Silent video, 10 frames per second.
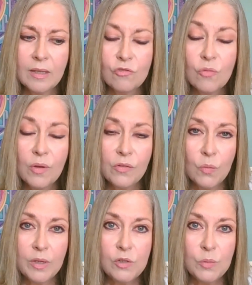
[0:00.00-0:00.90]
trust
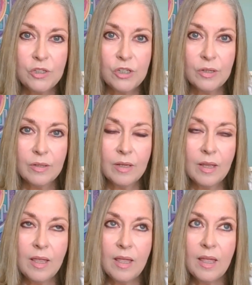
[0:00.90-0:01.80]
your intuition
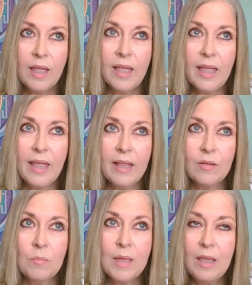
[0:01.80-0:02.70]

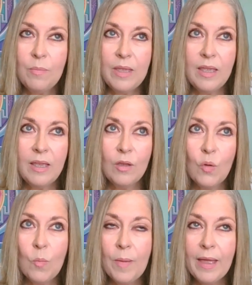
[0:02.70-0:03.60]
and maybe
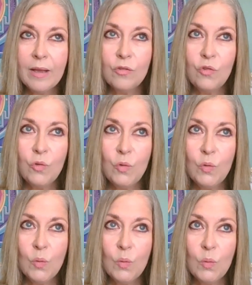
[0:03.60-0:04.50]
go back to
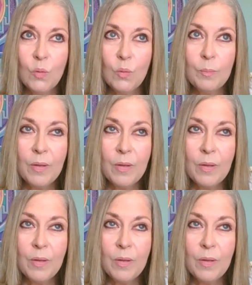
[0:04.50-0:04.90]
your